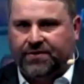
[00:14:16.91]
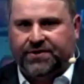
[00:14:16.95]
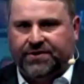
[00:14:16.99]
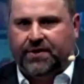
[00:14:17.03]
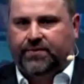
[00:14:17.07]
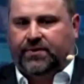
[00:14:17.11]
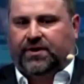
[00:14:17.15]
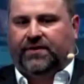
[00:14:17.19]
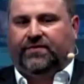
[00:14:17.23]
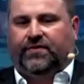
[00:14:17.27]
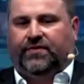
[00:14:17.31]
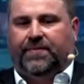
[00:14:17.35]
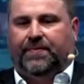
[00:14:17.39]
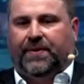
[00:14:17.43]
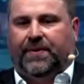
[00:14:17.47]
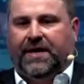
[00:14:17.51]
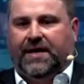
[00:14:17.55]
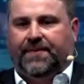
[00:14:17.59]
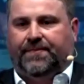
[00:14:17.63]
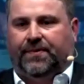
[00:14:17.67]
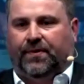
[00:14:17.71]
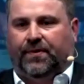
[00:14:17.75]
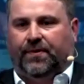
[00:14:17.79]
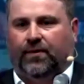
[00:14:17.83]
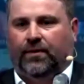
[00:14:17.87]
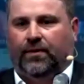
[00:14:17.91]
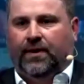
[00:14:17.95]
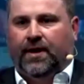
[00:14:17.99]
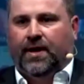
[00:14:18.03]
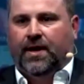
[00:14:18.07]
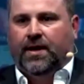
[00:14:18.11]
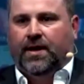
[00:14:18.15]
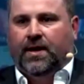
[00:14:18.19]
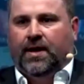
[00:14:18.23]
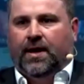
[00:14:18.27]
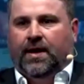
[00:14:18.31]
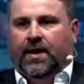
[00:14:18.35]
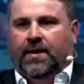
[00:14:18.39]
They were lovely people,
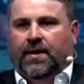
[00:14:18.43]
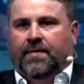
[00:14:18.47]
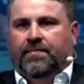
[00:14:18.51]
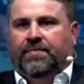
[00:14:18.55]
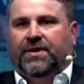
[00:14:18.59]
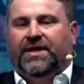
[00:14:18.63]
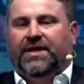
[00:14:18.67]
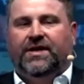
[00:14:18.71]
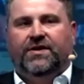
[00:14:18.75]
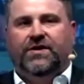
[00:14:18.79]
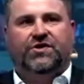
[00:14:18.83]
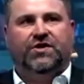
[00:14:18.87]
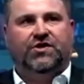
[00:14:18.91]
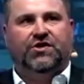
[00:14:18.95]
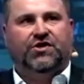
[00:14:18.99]
but they used to